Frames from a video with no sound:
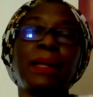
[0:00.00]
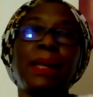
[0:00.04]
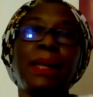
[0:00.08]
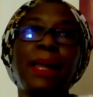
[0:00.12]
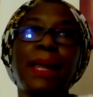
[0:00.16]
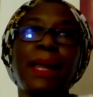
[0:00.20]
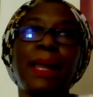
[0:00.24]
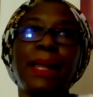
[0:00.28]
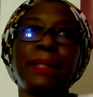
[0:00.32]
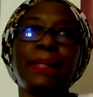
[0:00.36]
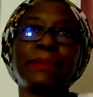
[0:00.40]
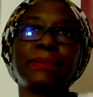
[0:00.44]

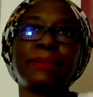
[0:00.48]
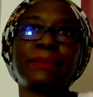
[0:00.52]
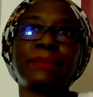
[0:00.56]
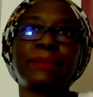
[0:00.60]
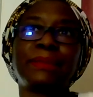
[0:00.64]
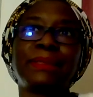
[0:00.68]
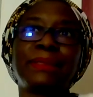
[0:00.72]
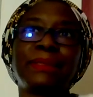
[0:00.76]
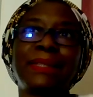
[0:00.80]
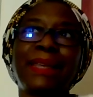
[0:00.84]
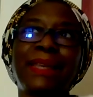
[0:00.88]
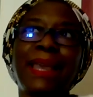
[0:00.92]
and
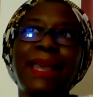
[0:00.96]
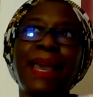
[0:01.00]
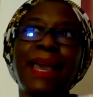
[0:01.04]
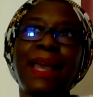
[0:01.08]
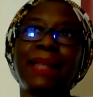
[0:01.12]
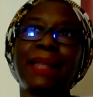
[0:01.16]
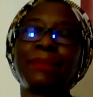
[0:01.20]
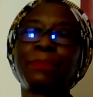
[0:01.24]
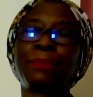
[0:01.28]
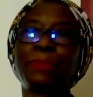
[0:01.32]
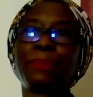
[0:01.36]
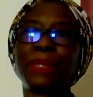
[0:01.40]

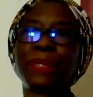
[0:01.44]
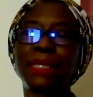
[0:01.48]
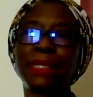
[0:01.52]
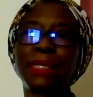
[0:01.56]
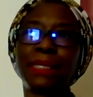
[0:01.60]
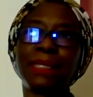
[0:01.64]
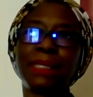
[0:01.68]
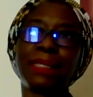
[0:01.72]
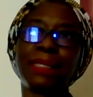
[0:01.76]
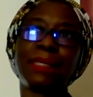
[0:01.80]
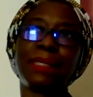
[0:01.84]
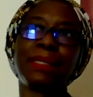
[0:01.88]
can
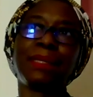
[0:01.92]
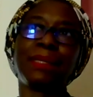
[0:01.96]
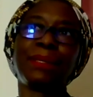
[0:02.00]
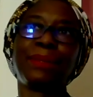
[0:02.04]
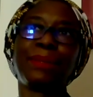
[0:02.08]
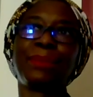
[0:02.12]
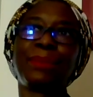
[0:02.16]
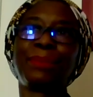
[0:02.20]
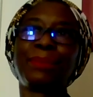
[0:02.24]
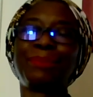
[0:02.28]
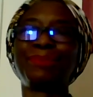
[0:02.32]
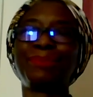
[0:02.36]
be
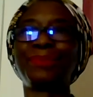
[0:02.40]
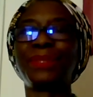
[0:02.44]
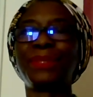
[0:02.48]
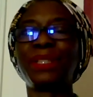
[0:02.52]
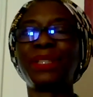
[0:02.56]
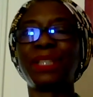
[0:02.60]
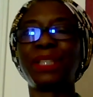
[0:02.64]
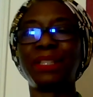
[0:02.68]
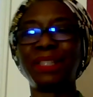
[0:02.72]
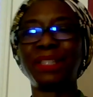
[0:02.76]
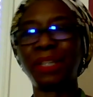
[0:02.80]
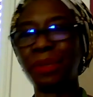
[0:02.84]

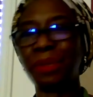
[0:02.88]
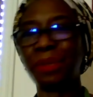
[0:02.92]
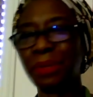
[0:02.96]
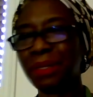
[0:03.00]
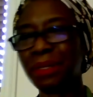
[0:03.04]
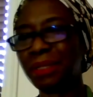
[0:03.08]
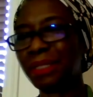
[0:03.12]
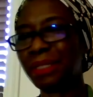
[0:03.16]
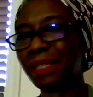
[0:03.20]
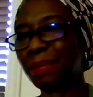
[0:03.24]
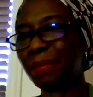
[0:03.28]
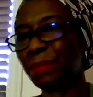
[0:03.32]

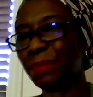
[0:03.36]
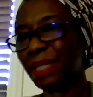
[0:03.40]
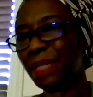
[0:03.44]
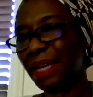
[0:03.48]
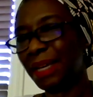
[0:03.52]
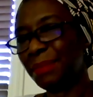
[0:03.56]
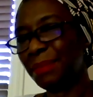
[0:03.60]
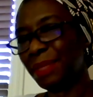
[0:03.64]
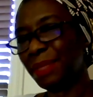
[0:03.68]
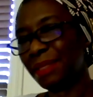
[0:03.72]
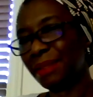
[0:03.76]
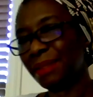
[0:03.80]
satirical
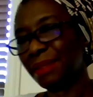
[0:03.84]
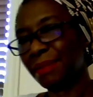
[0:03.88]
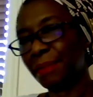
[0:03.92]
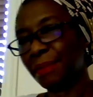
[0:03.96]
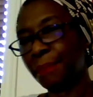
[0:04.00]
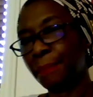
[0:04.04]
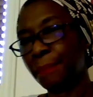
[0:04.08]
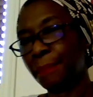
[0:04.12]
sometimes.